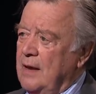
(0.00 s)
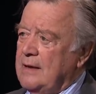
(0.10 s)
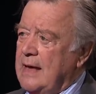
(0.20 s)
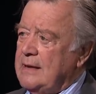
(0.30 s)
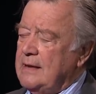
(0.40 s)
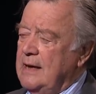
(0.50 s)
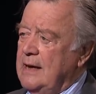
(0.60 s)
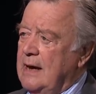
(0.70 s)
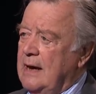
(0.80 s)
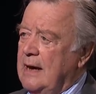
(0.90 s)
that
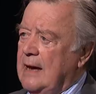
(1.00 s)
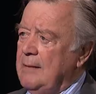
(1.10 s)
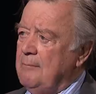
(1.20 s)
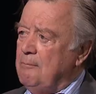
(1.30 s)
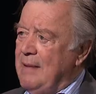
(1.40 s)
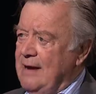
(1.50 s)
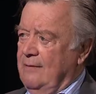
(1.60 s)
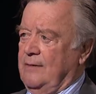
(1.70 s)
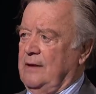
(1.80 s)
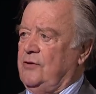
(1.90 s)
the uh,
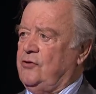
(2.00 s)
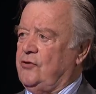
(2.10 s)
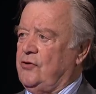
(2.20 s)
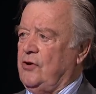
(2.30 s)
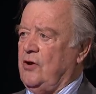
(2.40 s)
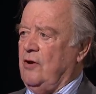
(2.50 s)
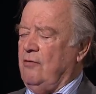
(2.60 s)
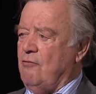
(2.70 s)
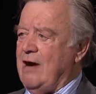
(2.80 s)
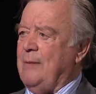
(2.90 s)
benefits
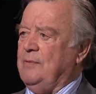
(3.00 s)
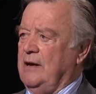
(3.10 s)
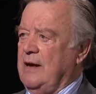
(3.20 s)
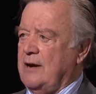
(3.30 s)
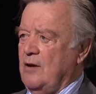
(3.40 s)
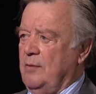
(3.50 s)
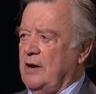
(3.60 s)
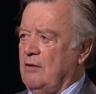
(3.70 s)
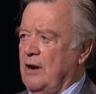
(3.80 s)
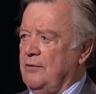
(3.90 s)
of rapid economic
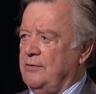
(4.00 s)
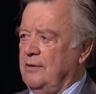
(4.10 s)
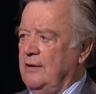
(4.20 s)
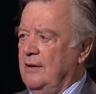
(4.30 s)
growth